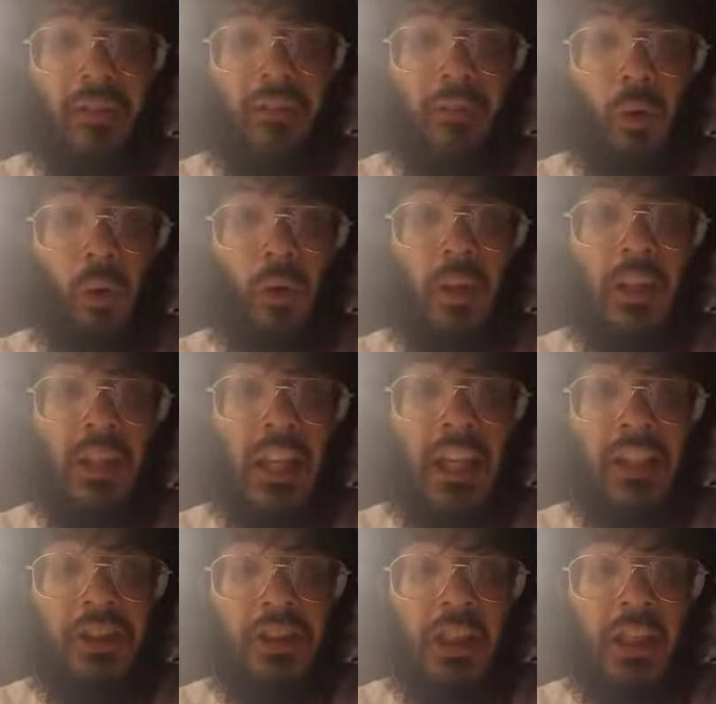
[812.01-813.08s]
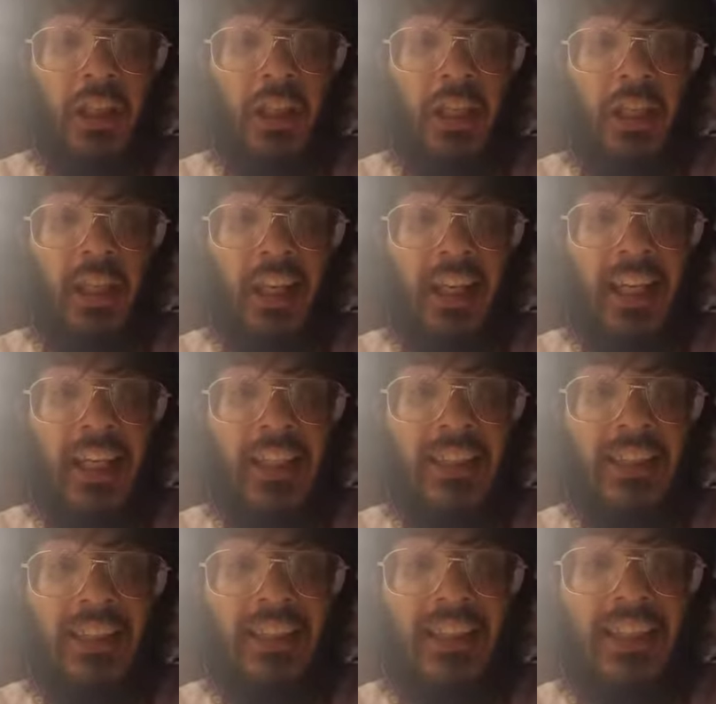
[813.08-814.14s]
foreign nation
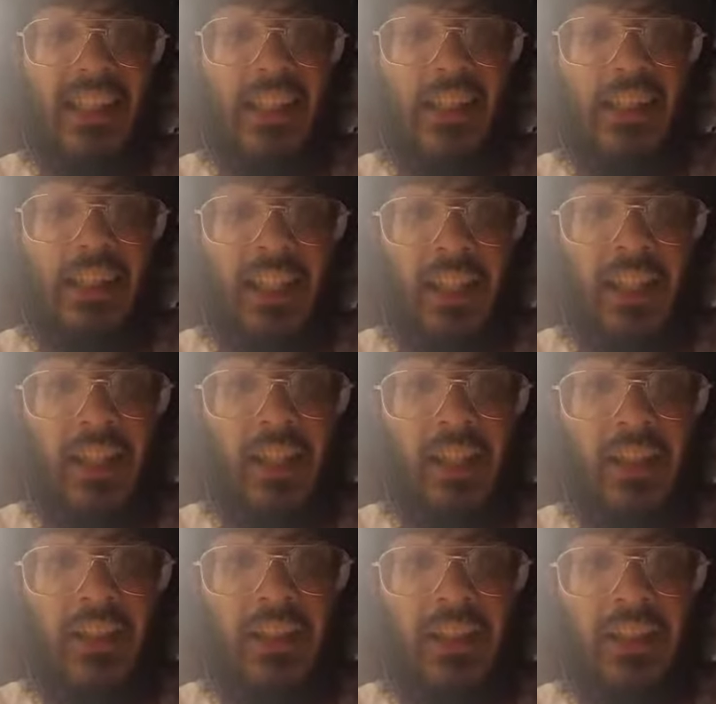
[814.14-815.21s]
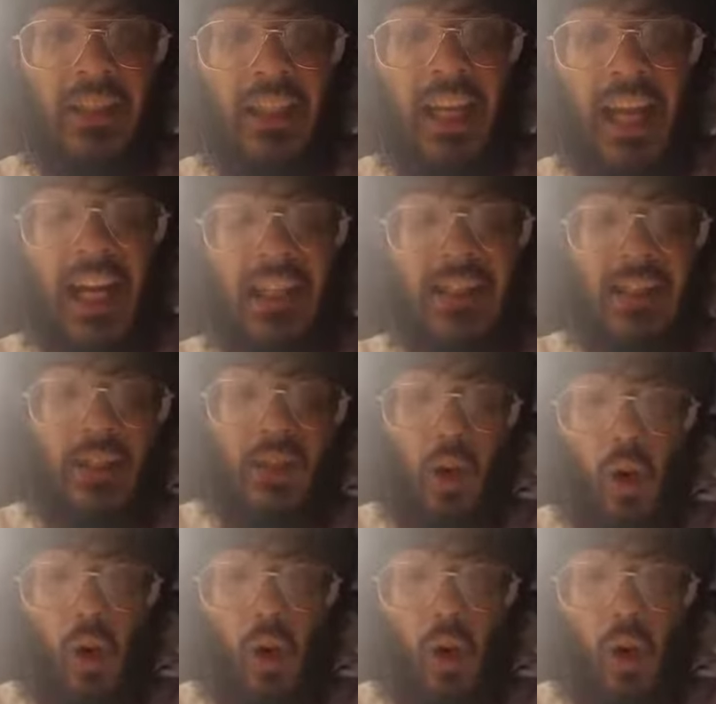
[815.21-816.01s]
is Disney. Disney has its